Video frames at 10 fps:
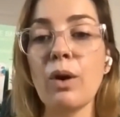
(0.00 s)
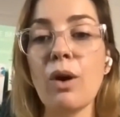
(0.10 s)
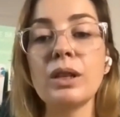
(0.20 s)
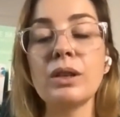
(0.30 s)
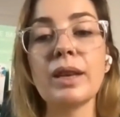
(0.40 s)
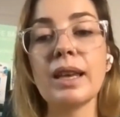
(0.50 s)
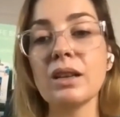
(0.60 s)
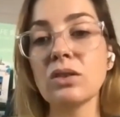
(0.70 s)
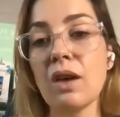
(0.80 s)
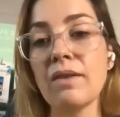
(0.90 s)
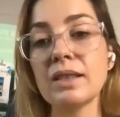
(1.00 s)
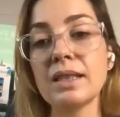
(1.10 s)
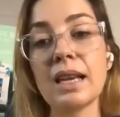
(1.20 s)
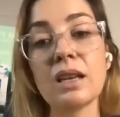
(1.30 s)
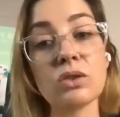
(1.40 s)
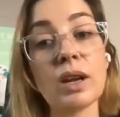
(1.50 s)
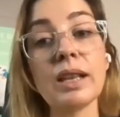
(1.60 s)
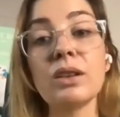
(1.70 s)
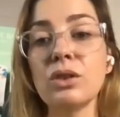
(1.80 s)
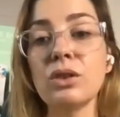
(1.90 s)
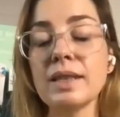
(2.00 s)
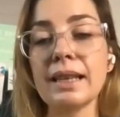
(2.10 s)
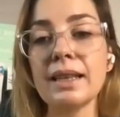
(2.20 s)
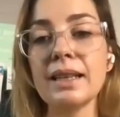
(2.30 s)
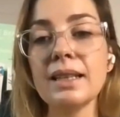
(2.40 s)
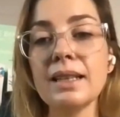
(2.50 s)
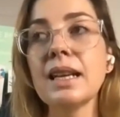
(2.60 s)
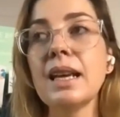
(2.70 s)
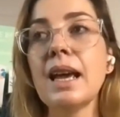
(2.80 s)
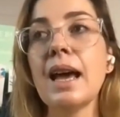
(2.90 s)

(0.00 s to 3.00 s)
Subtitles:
We were only looking at servicing Australia and New Zealand.